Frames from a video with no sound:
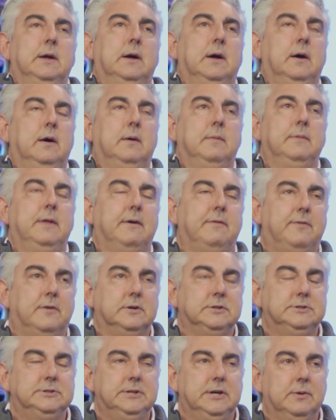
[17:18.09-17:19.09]
Um, that
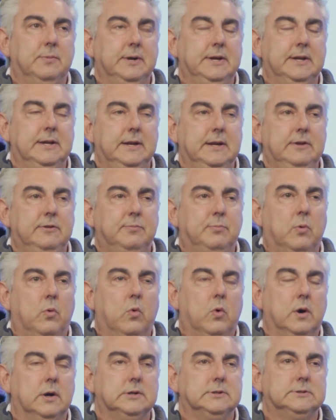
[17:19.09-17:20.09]
first year we did
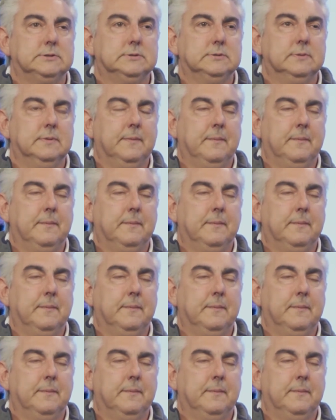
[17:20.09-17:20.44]
esports,